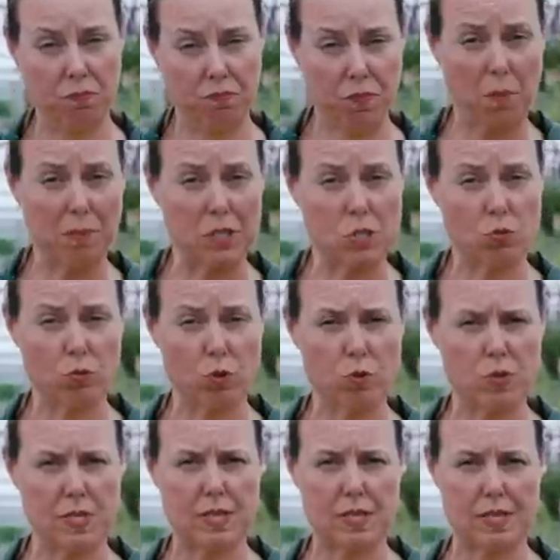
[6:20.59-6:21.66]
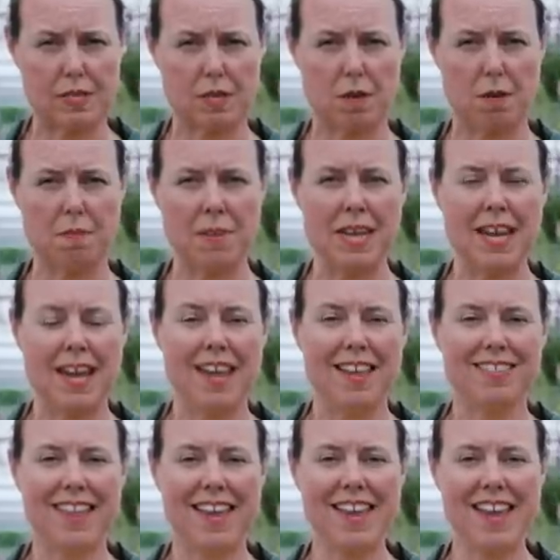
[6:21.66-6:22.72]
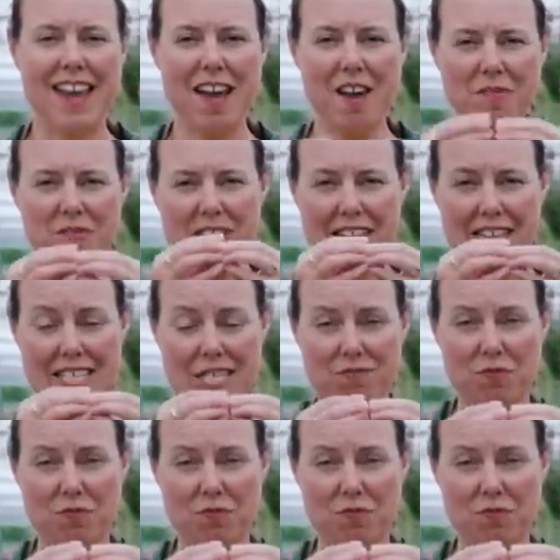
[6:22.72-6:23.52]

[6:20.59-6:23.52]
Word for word: from its root system, they have this